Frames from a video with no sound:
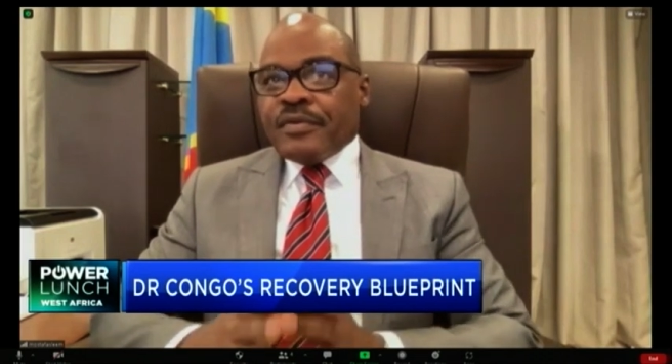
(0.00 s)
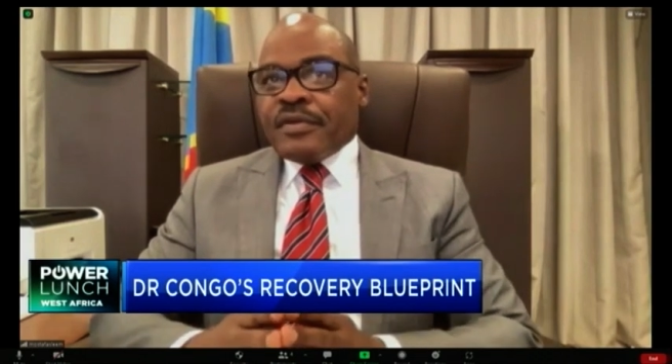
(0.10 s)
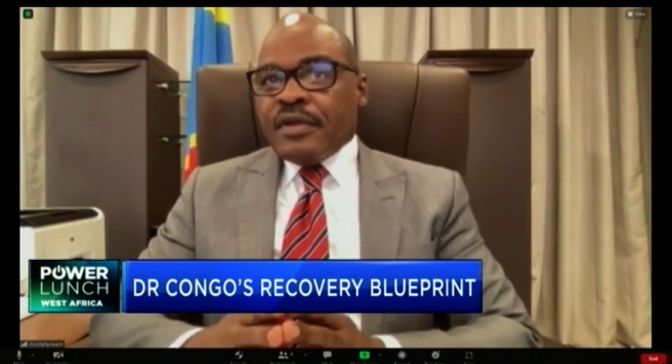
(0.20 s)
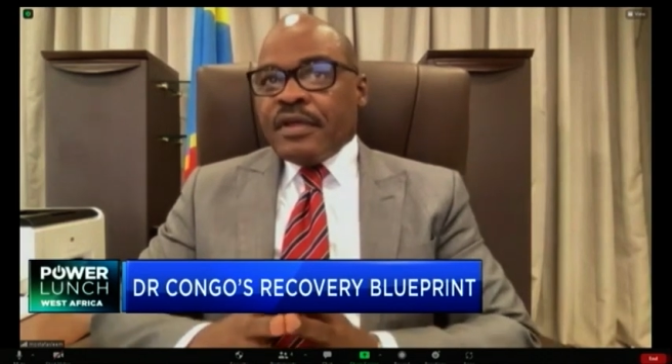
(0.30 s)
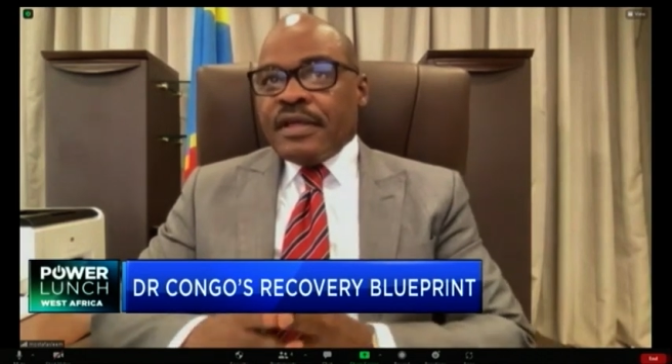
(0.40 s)

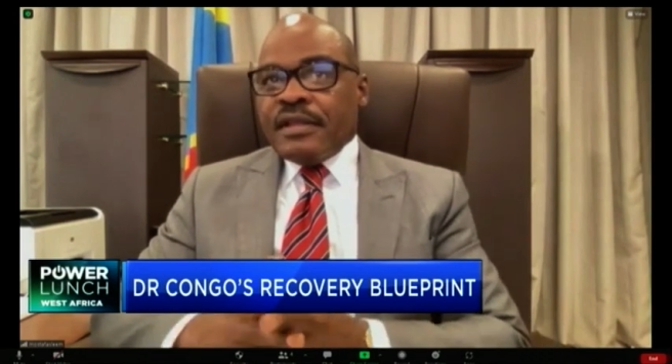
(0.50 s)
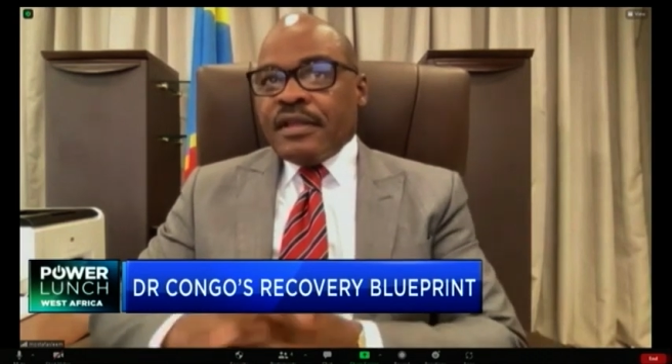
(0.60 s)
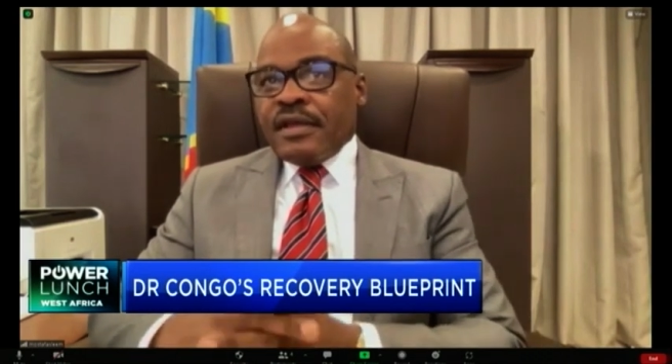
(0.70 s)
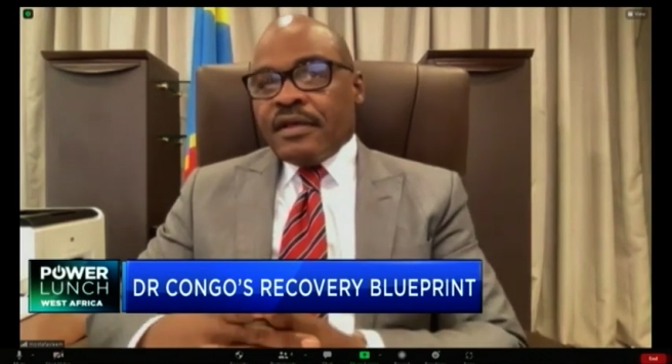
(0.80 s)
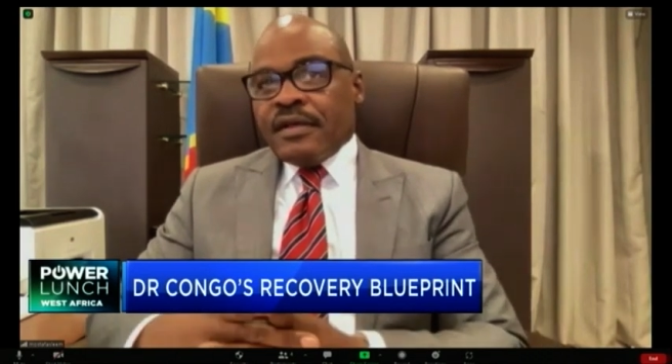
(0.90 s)
in
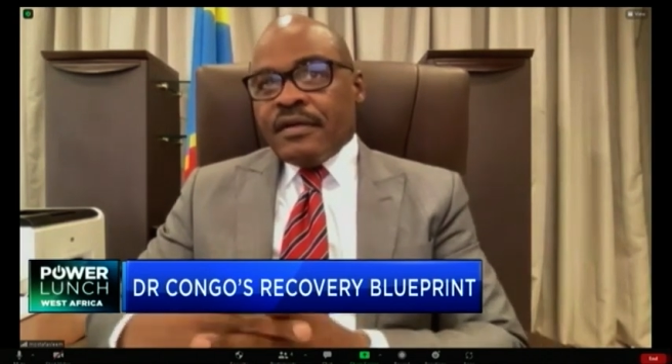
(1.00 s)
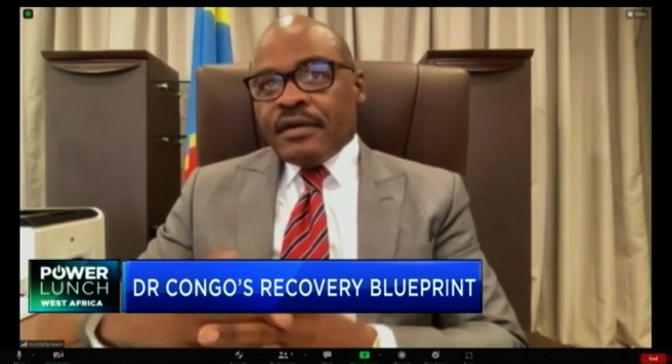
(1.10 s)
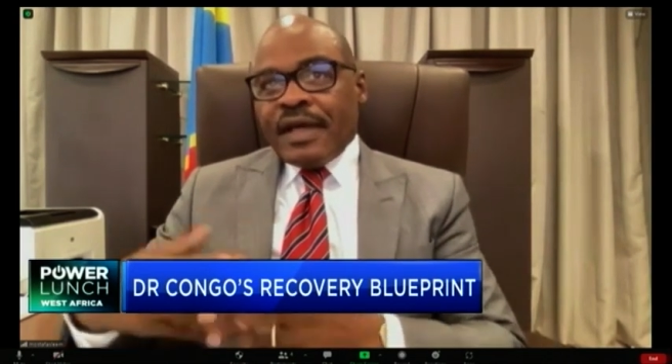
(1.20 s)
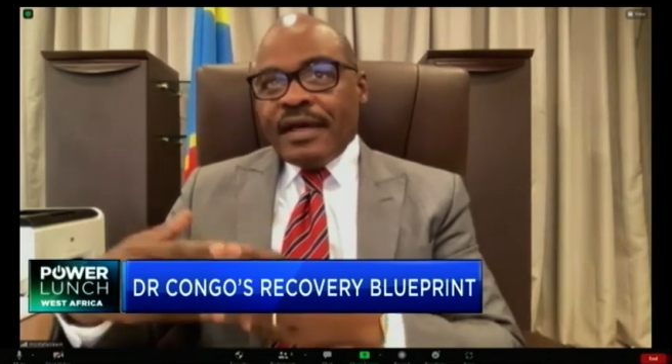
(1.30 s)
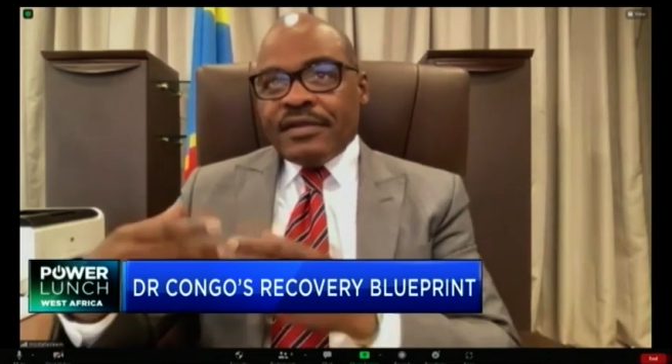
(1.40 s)
a
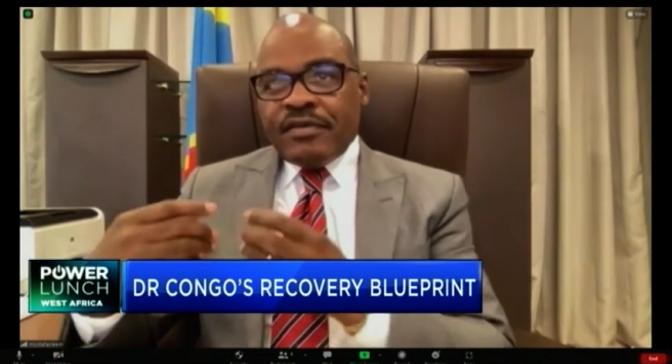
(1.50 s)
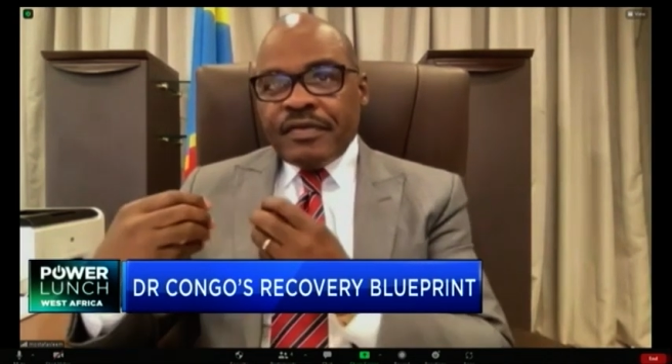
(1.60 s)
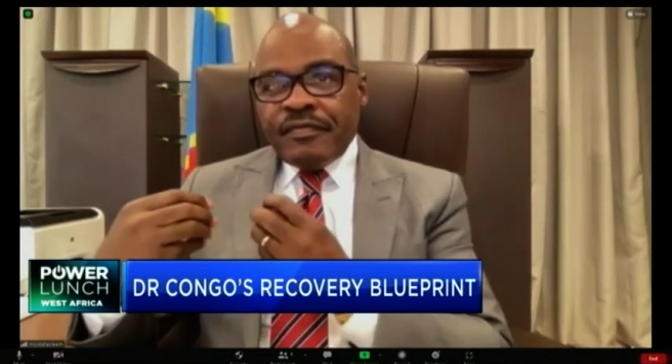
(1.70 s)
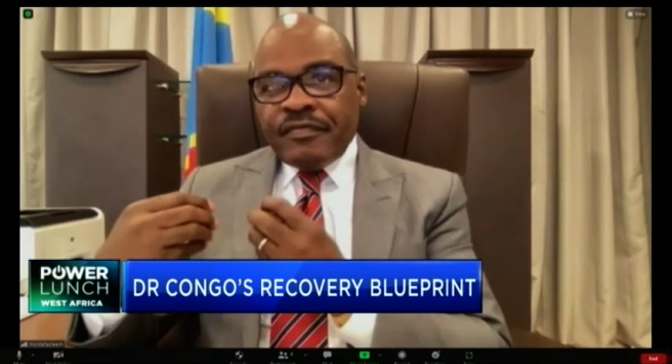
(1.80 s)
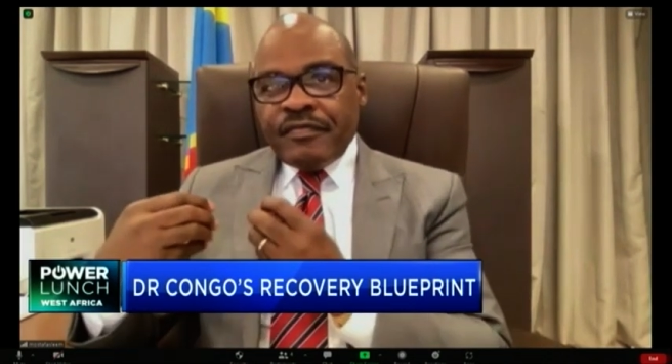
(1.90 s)
kind of
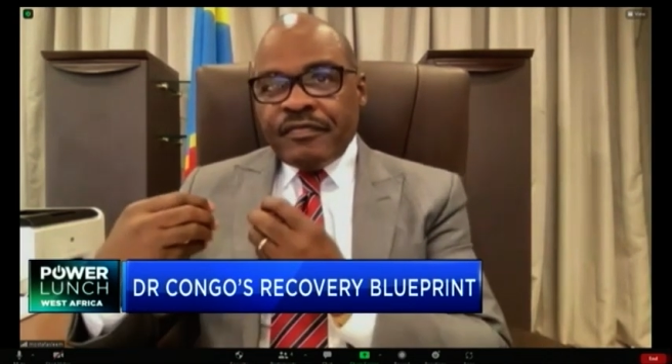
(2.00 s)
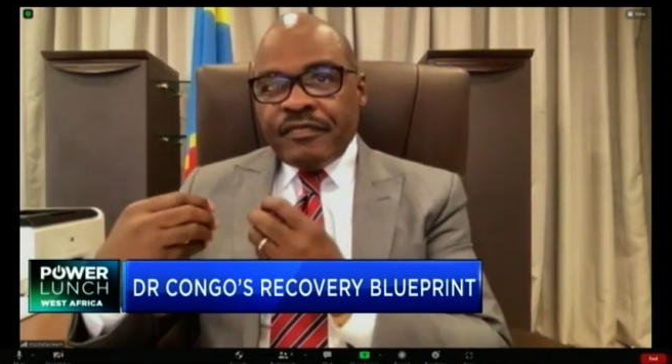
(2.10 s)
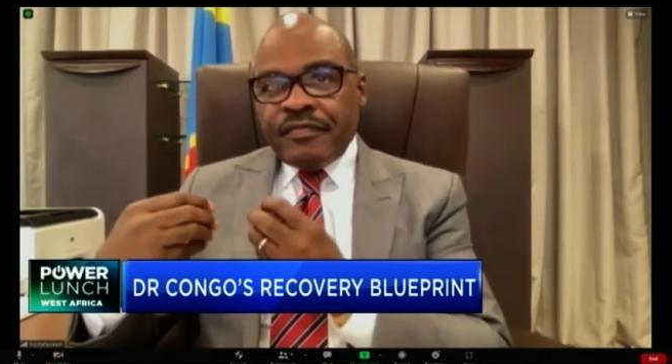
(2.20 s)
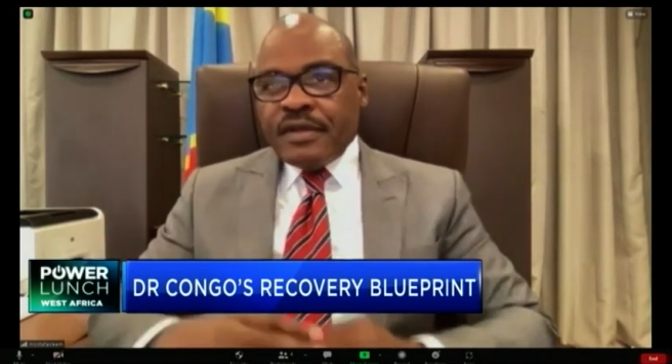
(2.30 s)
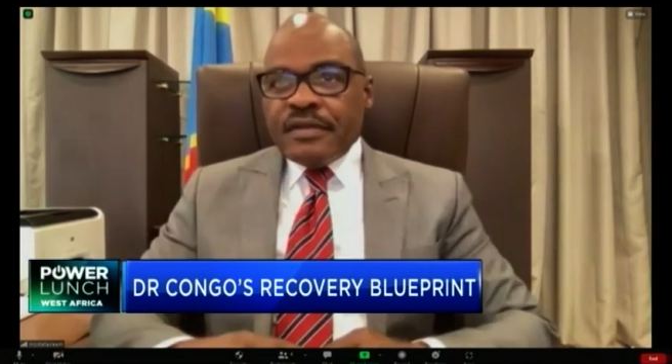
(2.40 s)

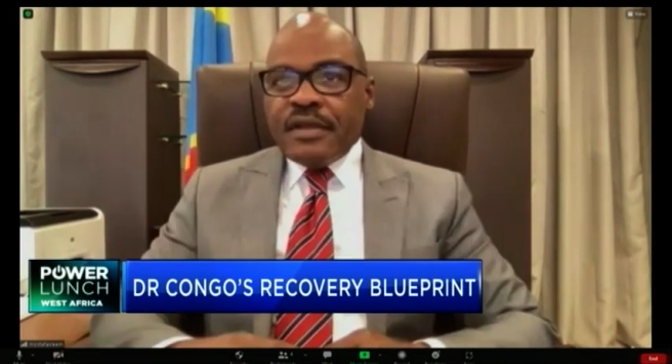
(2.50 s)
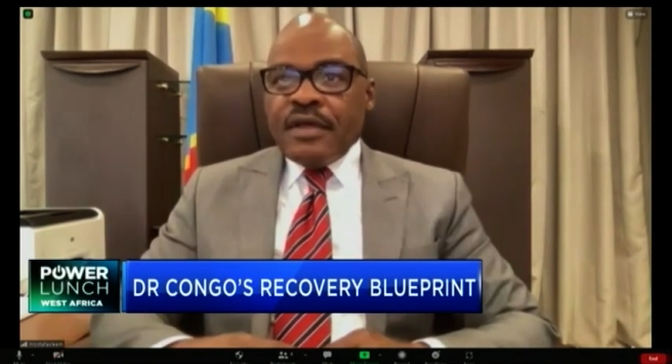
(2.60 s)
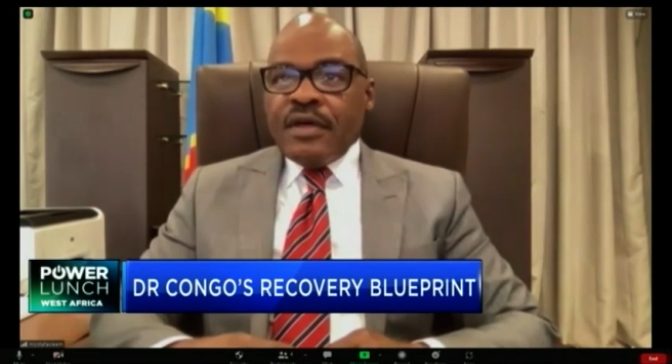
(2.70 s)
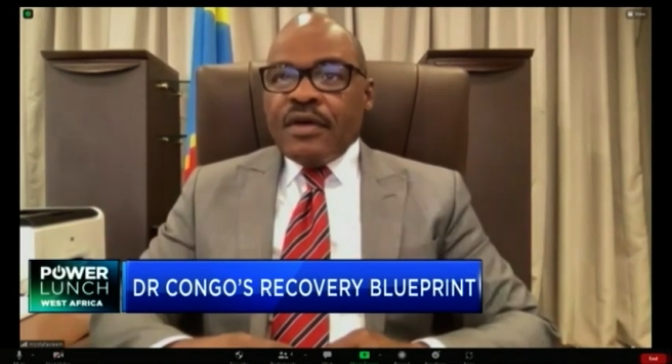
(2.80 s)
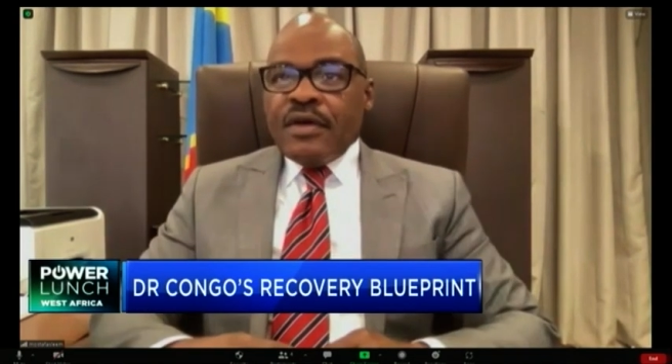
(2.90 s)
investment fund
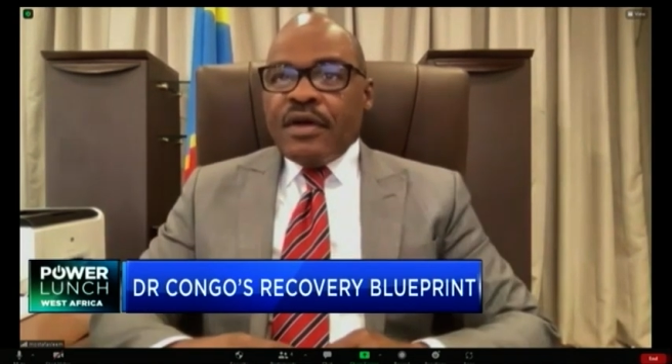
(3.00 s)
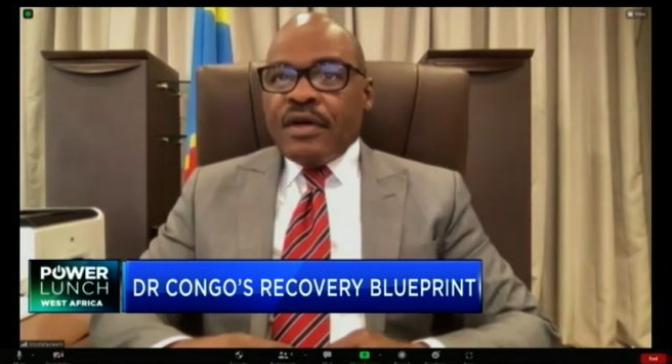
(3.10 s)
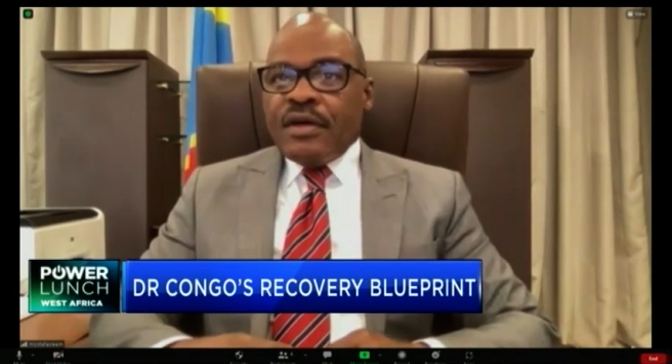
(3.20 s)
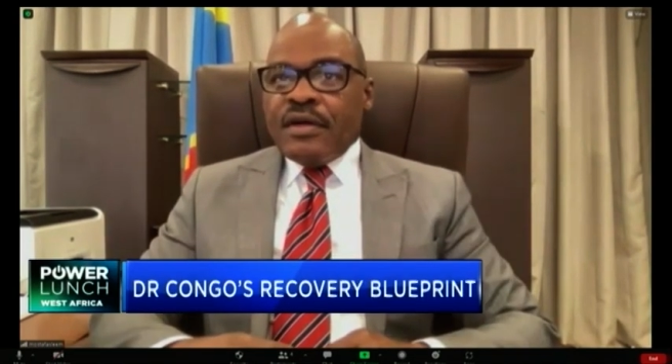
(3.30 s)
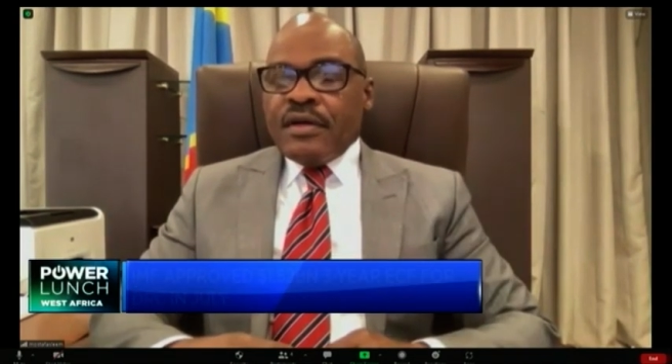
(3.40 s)

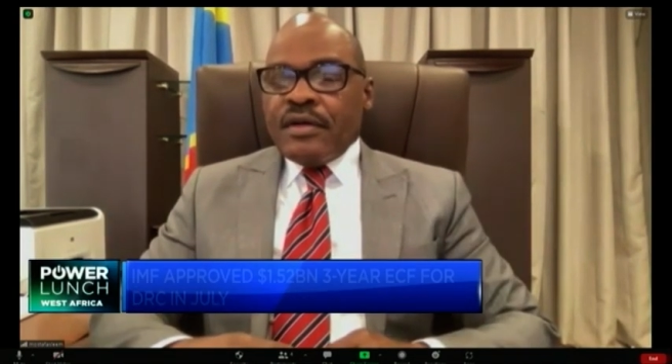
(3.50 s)
uh,